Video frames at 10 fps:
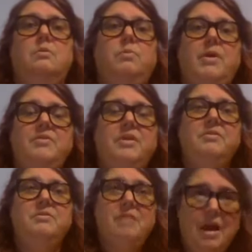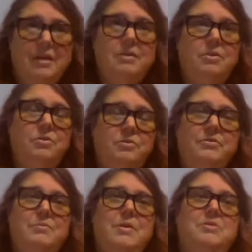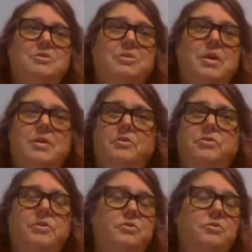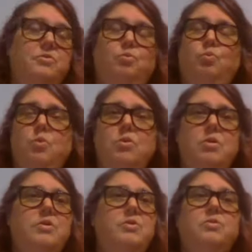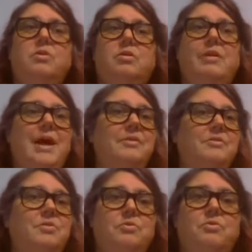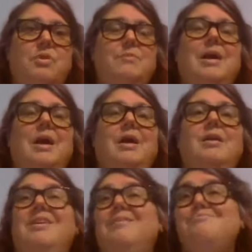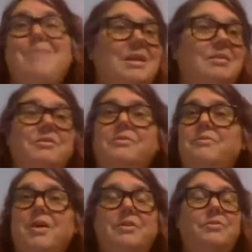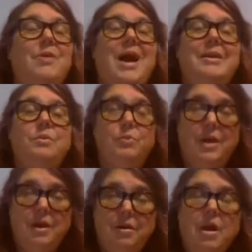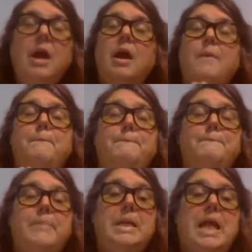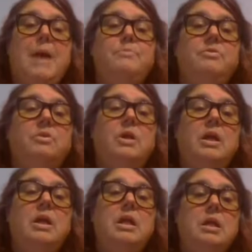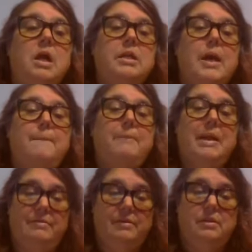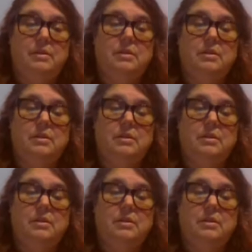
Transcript: Plastic is not conducive to magical energies. Use wood, use glass, use ceramic. Metal is fine too. I don't care. But absolutely not plastic.